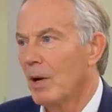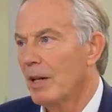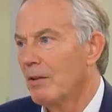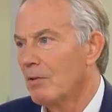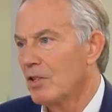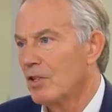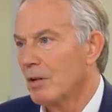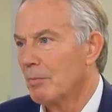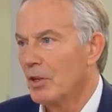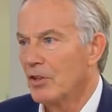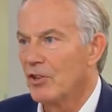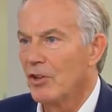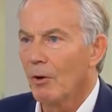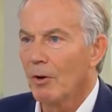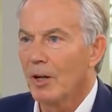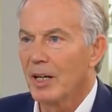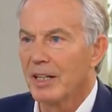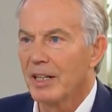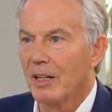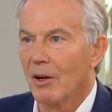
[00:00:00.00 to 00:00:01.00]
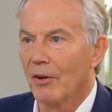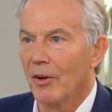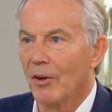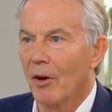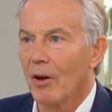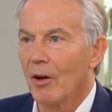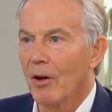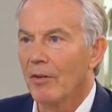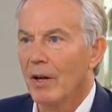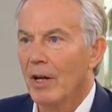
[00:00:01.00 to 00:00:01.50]
Whether it's a majority or
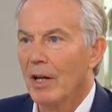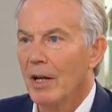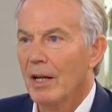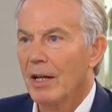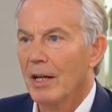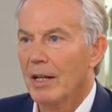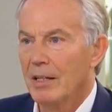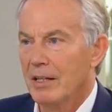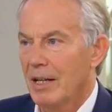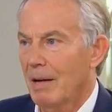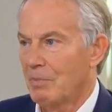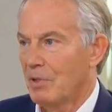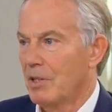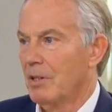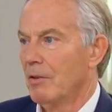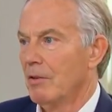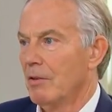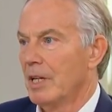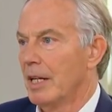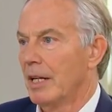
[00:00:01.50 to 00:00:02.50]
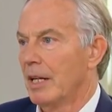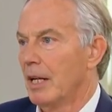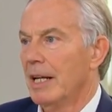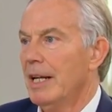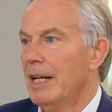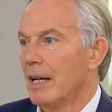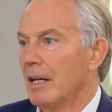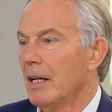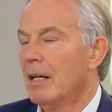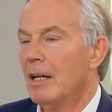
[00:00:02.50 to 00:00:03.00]
not, it's absolutely
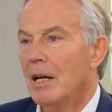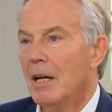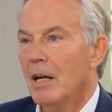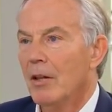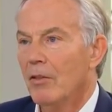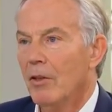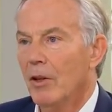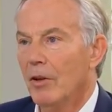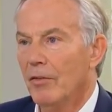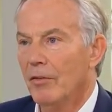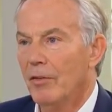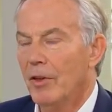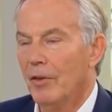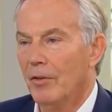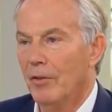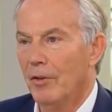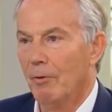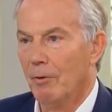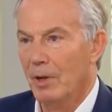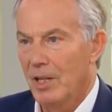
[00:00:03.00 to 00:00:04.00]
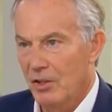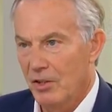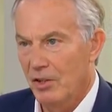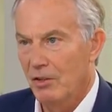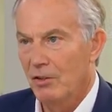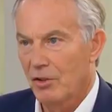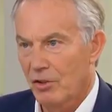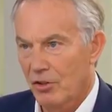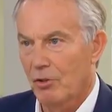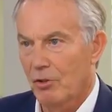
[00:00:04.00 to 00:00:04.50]
clear that, there
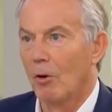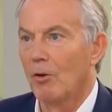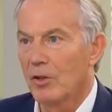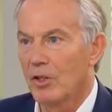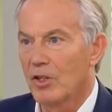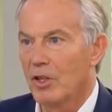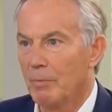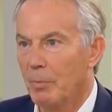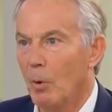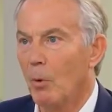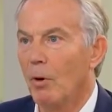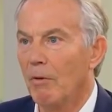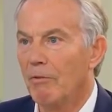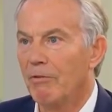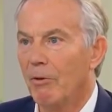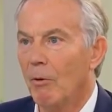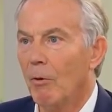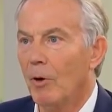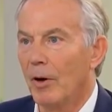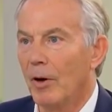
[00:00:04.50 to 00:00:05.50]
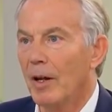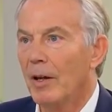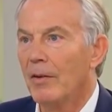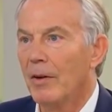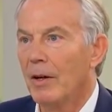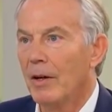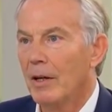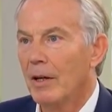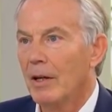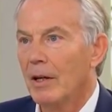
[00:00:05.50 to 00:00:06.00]
is strong support for it. And it's important
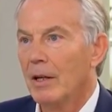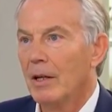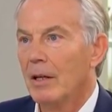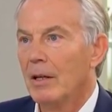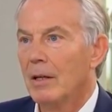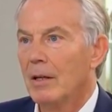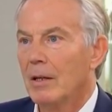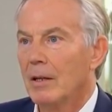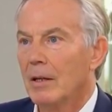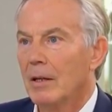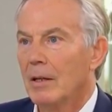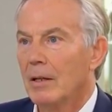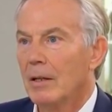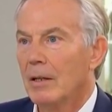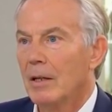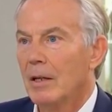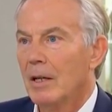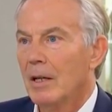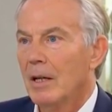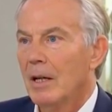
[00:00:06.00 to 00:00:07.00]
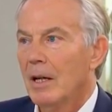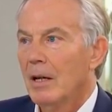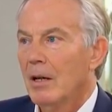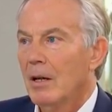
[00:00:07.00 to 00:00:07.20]
if there's a majority, isn't it?